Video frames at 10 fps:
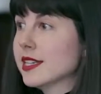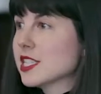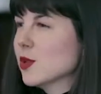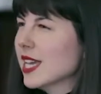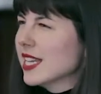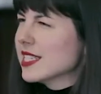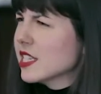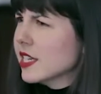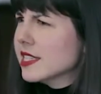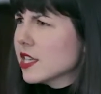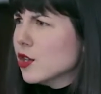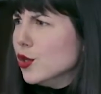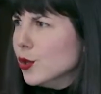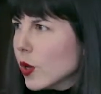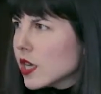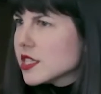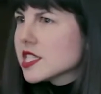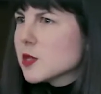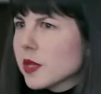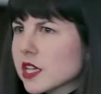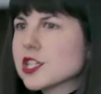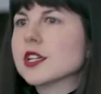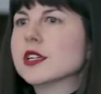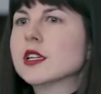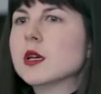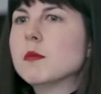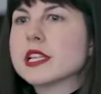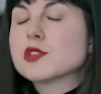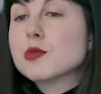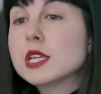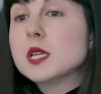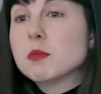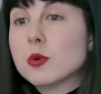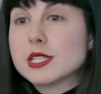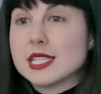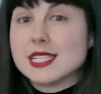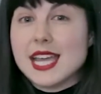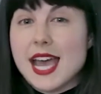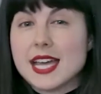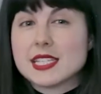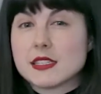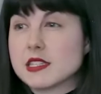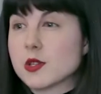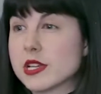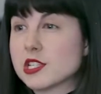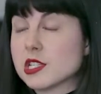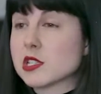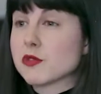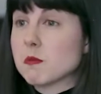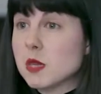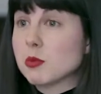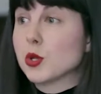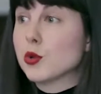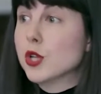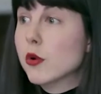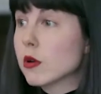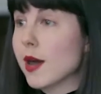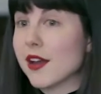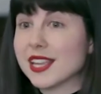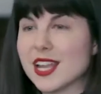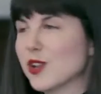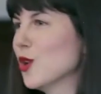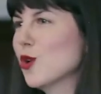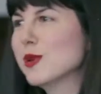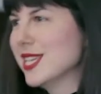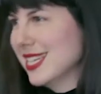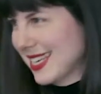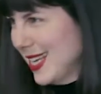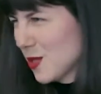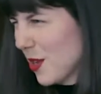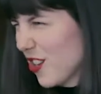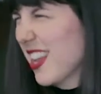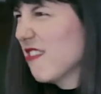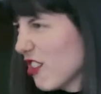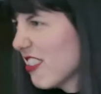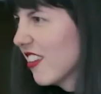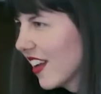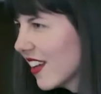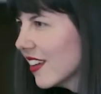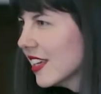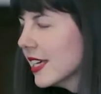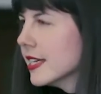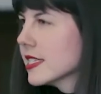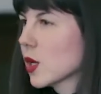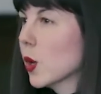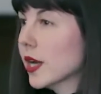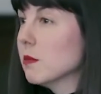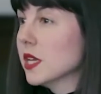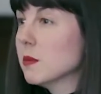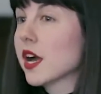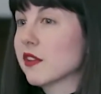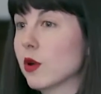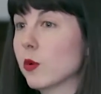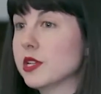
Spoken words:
So again, it's a nuanced picture, but it's really important to ask these questions from people who know about it, and nobody is an expert on everything. So quite a big part of what